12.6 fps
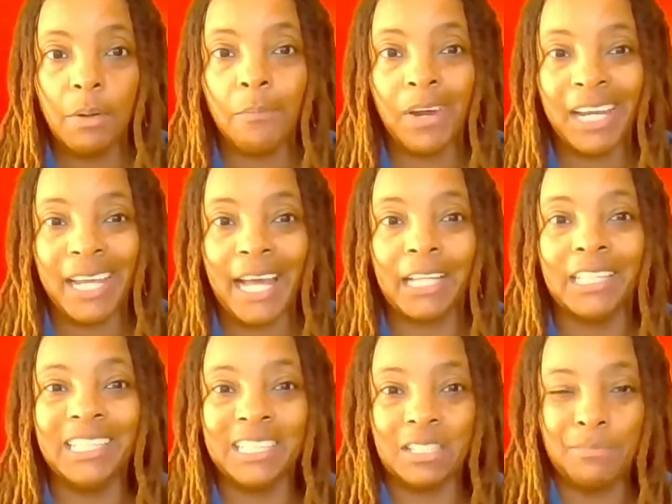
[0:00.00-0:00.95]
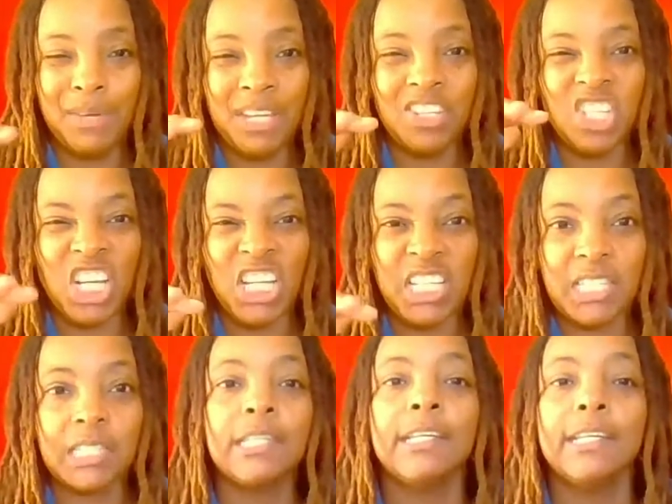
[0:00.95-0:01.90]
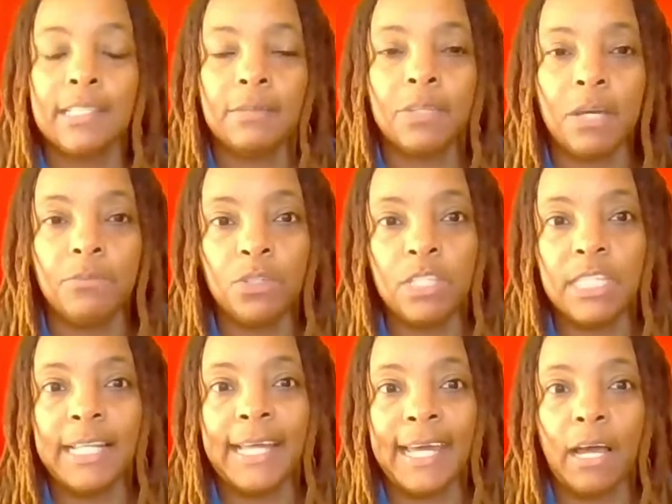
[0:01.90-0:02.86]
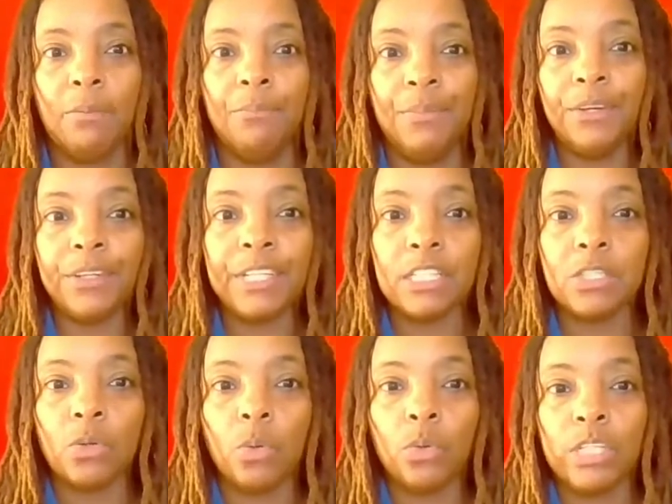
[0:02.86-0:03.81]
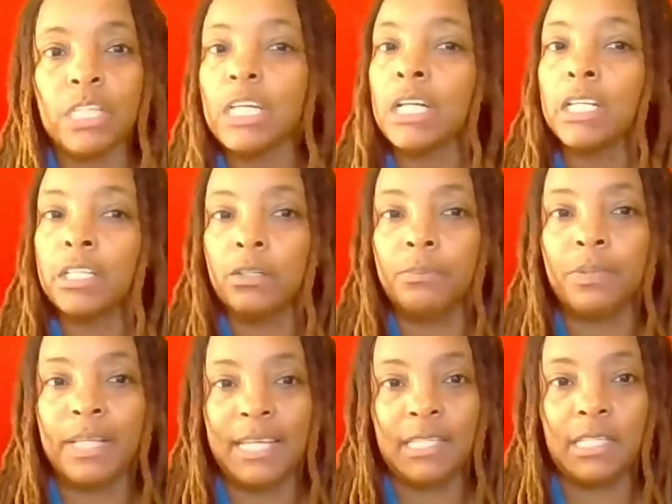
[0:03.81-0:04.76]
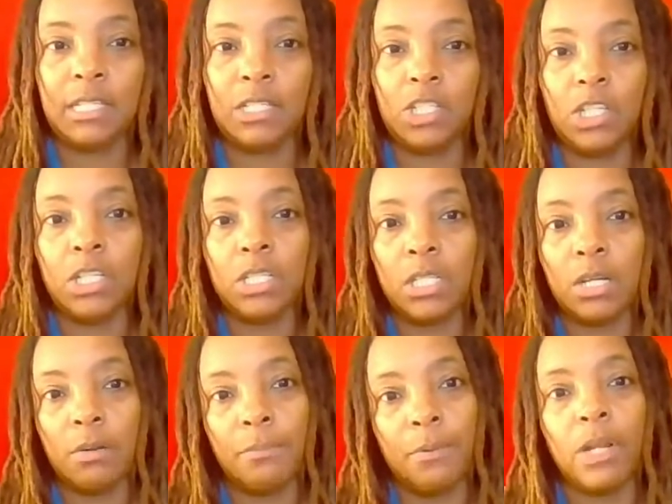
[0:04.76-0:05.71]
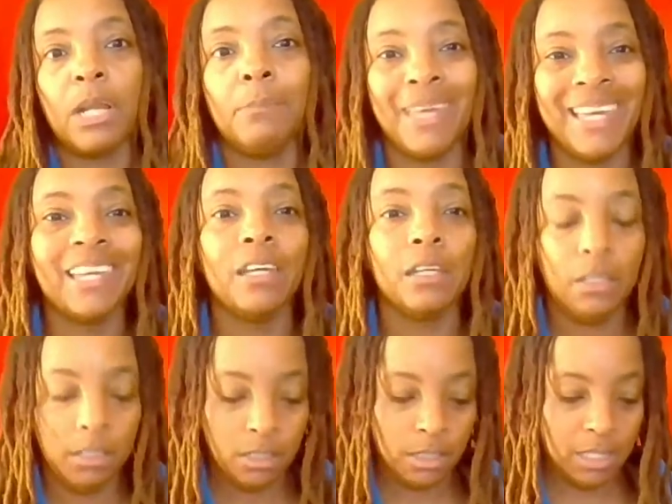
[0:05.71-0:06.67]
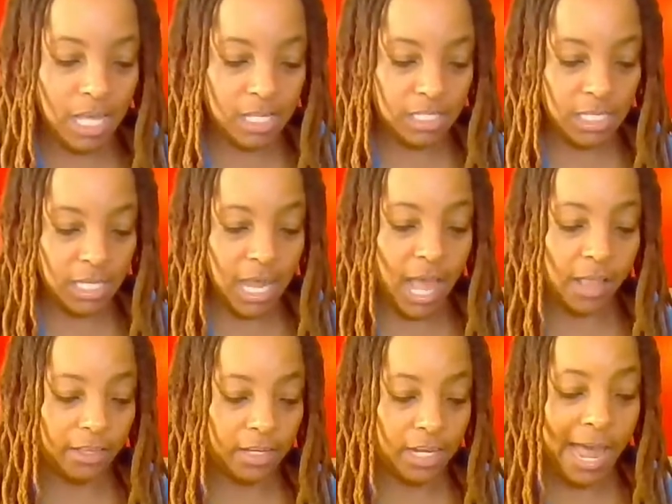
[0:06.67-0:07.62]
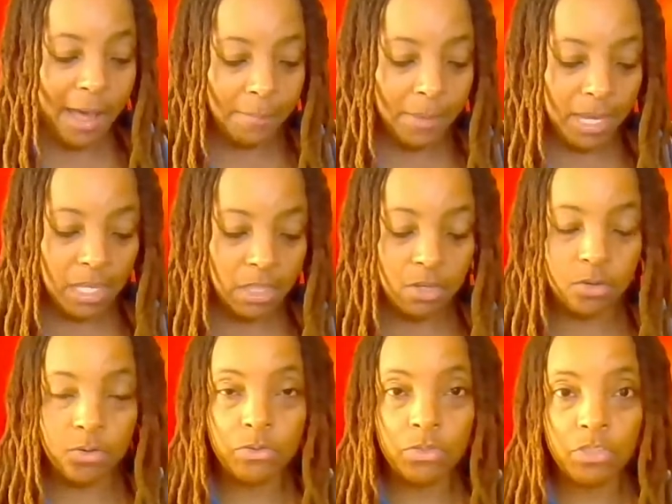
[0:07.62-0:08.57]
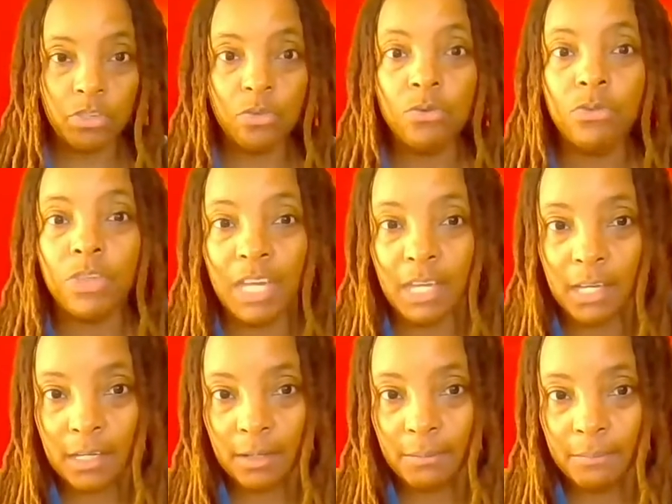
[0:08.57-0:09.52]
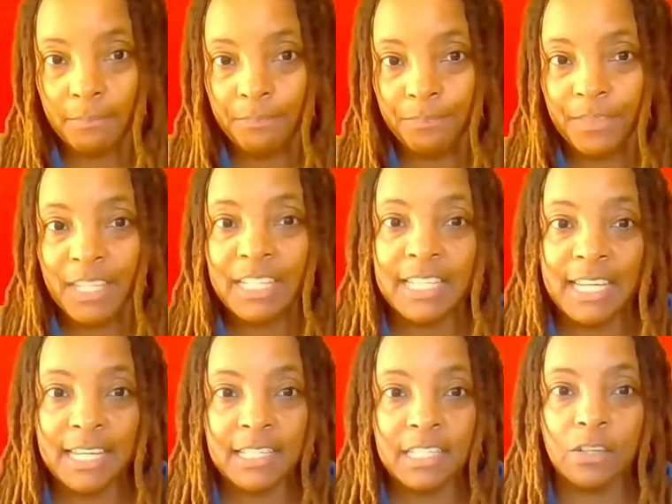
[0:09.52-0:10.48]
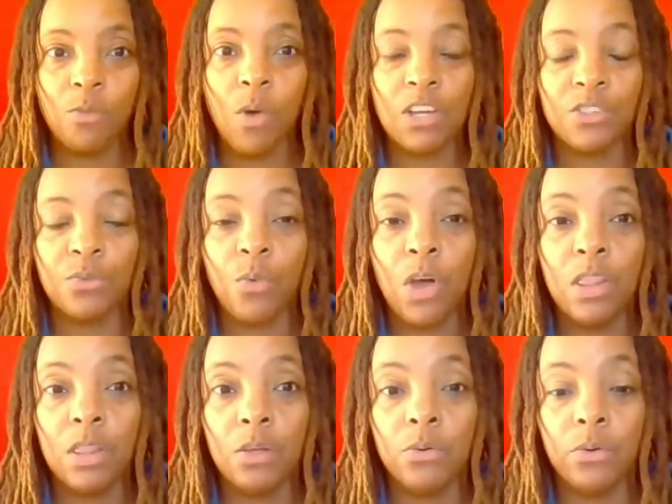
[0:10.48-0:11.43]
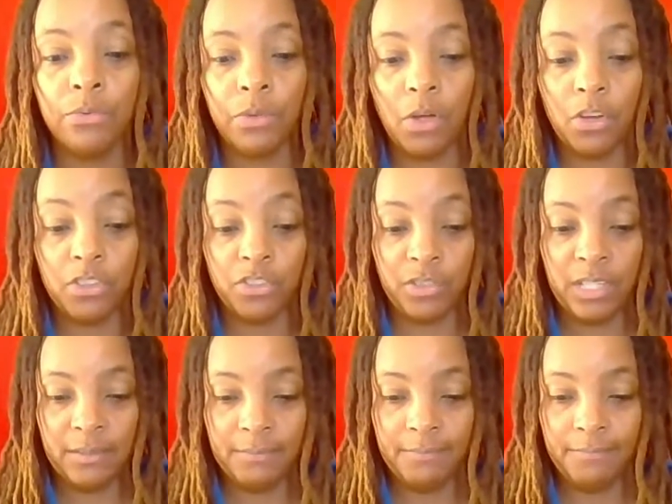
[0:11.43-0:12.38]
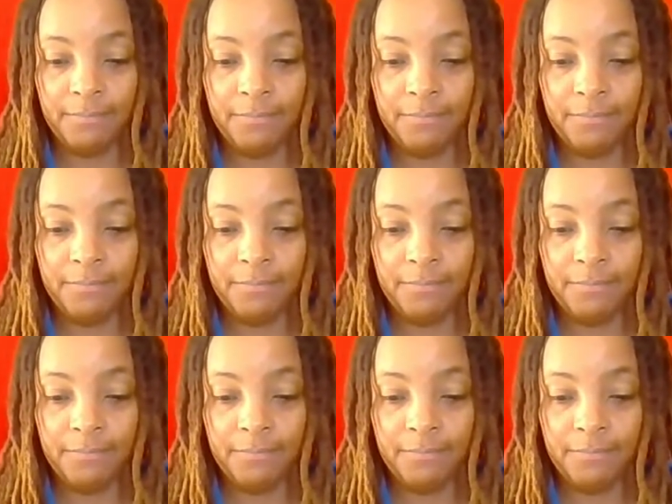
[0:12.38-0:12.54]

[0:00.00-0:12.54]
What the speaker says: Remember, a gallon is a big jug. Sometimes you see like how milk is sold in the clear plastic jugs that are pretty big. That's a gallon. How many of those do you think it takes to wash one load of laundry?